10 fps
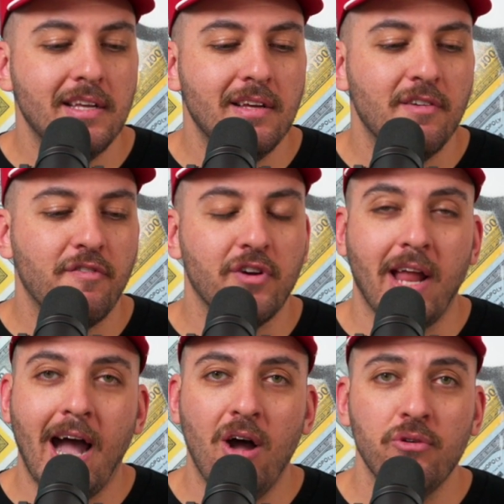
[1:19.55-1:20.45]
for
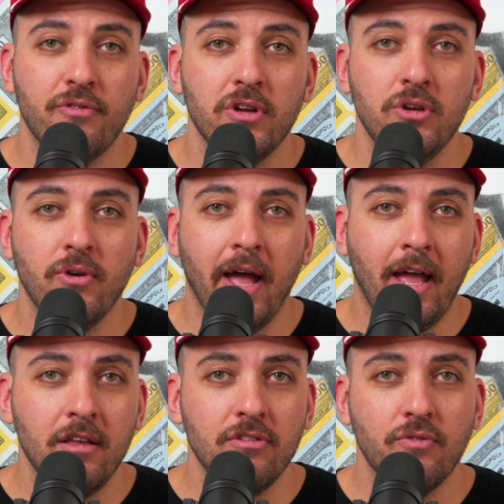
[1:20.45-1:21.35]
now, for you
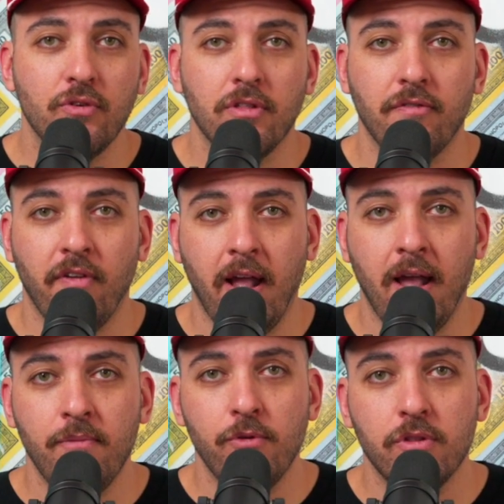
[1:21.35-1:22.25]
guys, for the
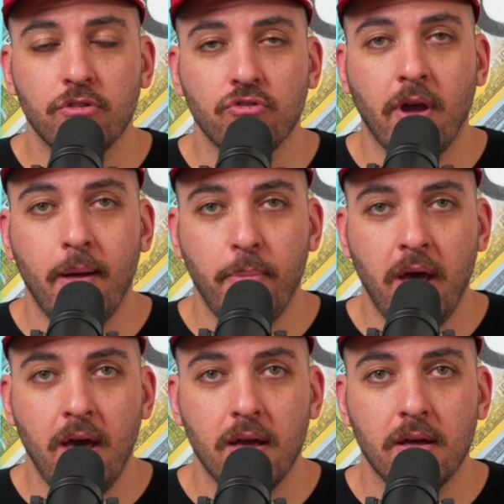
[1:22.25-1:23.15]
fam, for the Strat
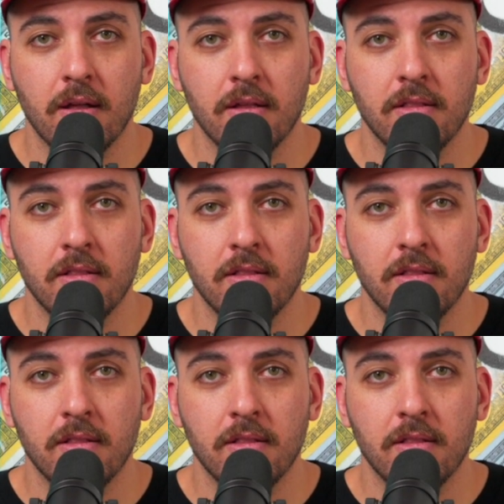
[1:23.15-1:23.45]
Pack,